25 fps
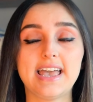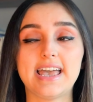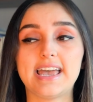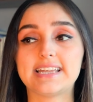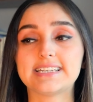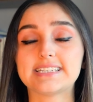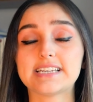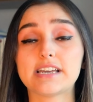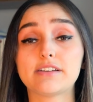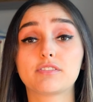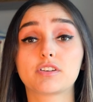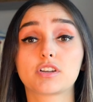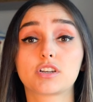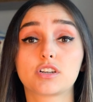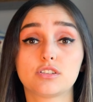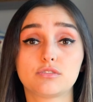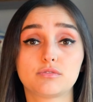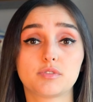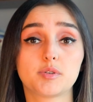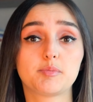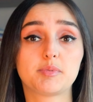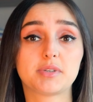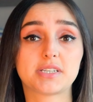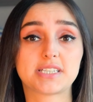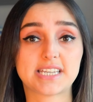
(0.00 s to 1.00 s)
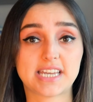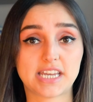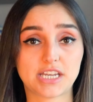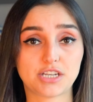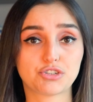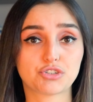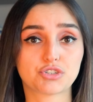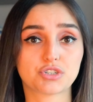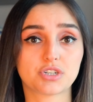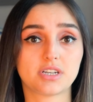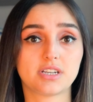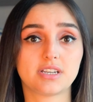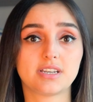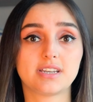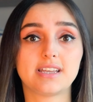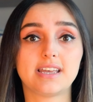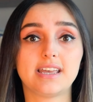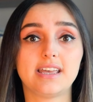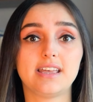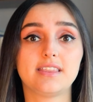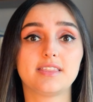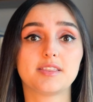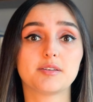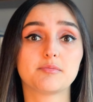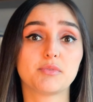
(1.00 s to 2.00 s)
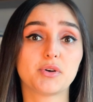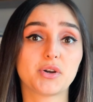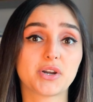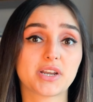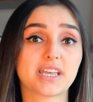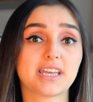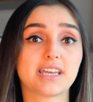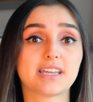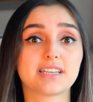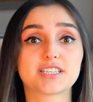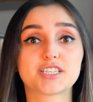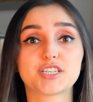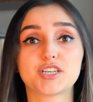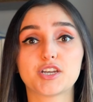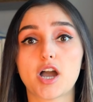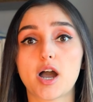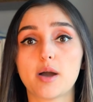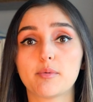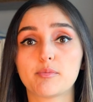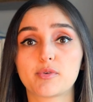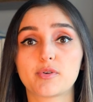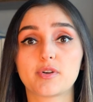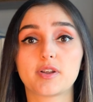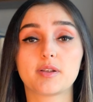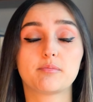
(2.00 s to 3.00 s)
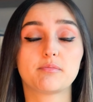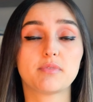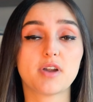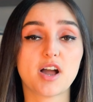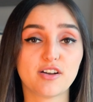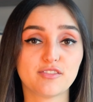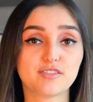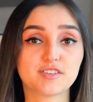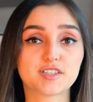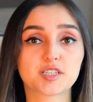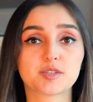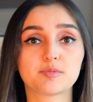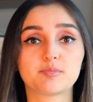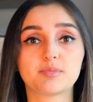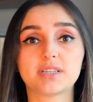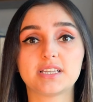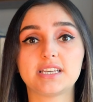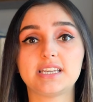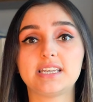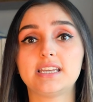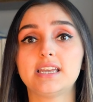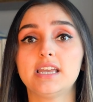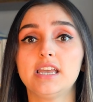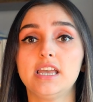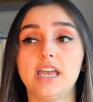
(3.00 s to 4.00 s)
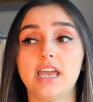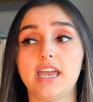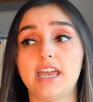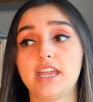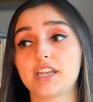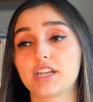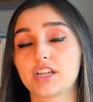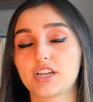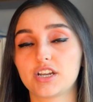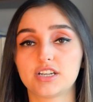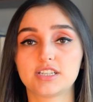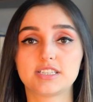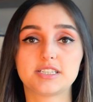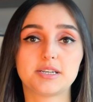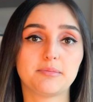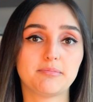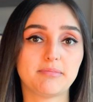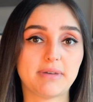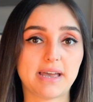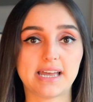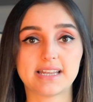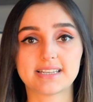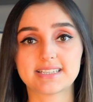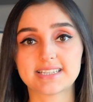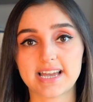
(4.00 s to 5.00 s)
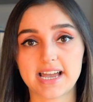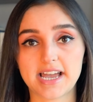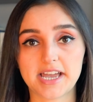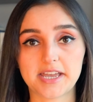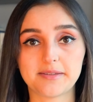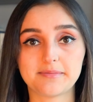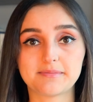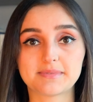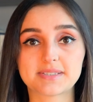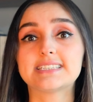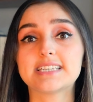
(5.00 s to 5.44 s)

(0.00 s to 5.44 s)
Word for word: and have a good reputation in the market to operate profitably in good and bad times.